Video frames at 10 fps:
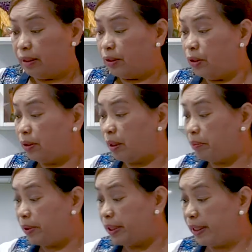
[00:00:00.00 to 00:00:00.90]

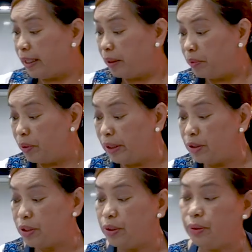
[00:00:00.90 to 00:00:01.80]
cucumber, and I'm going
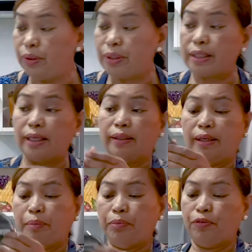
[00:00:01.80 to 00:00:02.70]
to use
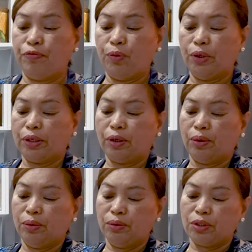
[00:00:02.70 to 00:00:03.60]
number 4
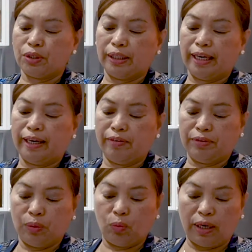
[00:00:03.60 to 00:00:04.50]
cones. So I'll have
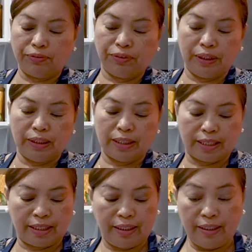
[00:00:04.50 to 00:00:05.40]
the
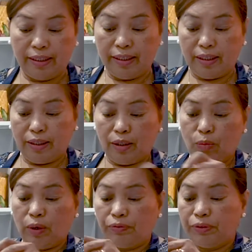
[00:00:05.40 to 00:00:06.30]
waffled
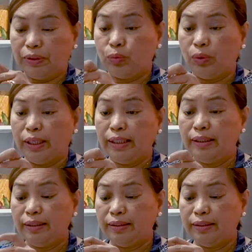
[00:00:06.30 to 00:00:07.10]
one.